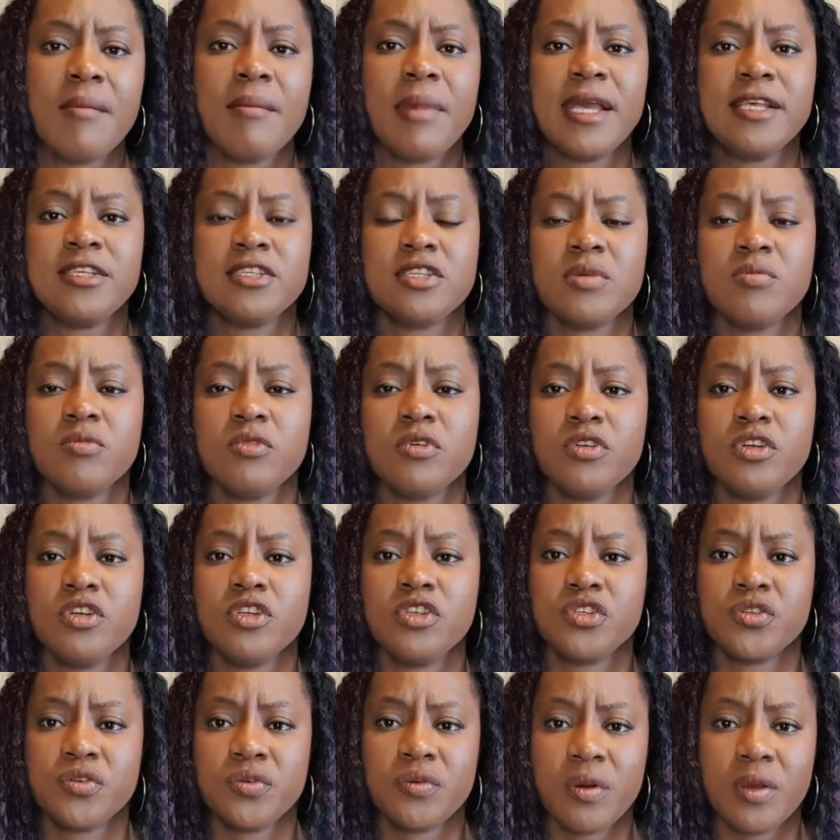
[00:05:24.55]
by someone
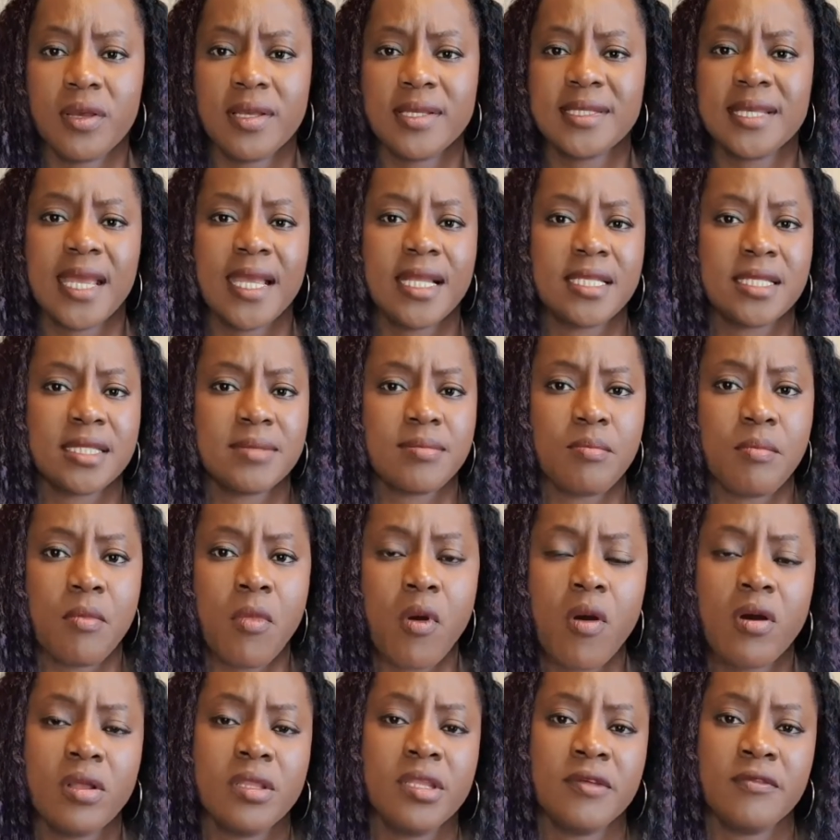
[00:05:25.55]
you trust, it's
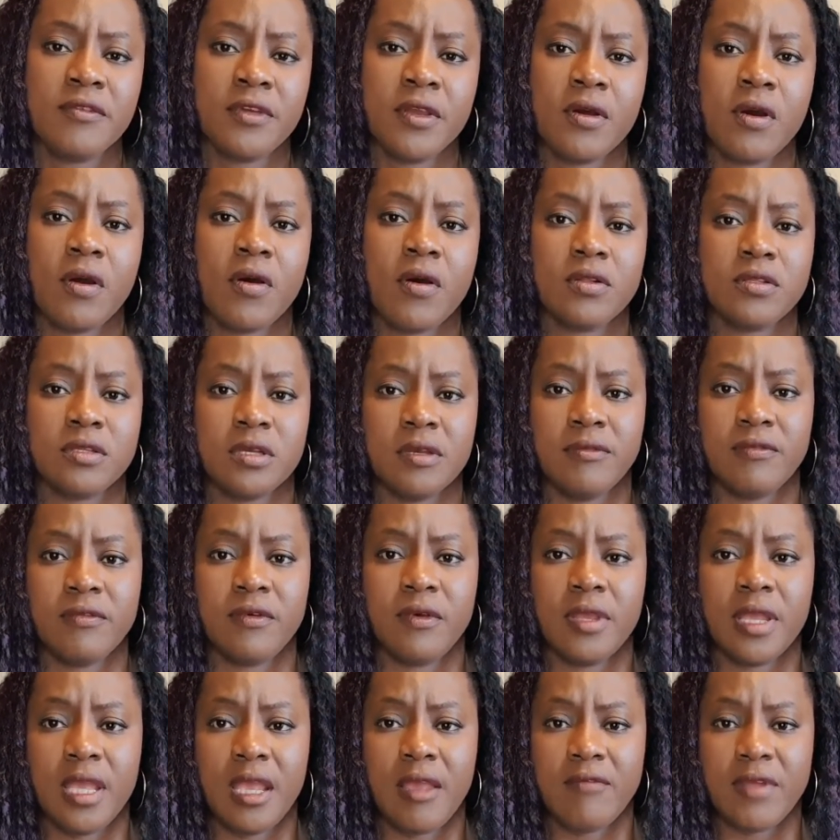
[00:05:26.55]
more difficult to
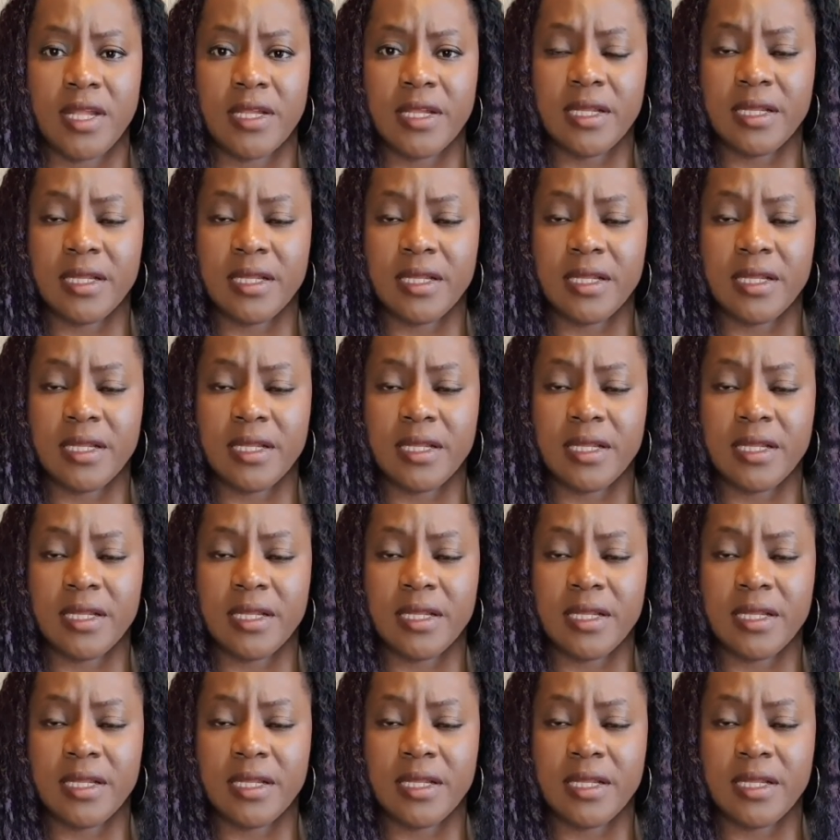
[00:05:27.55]
forgive.